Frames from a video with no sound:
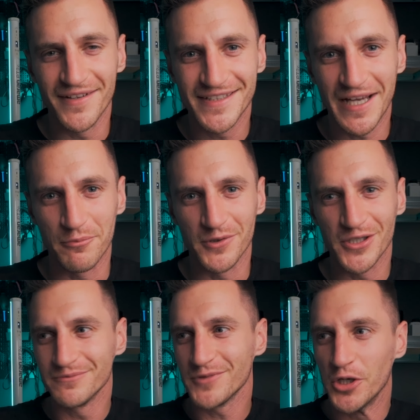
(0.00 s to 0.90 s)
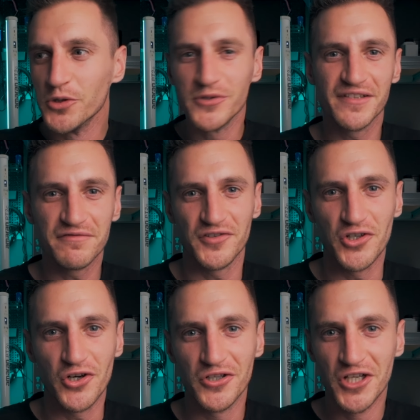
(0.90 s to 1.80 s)
camera? Who's it
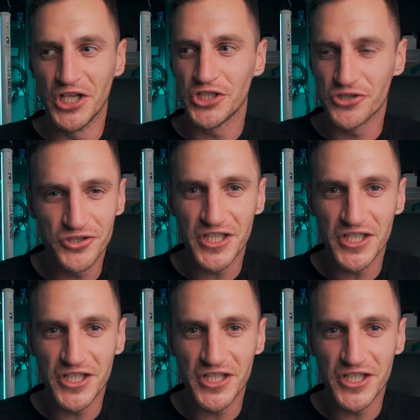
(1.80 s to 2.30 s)
for? Should you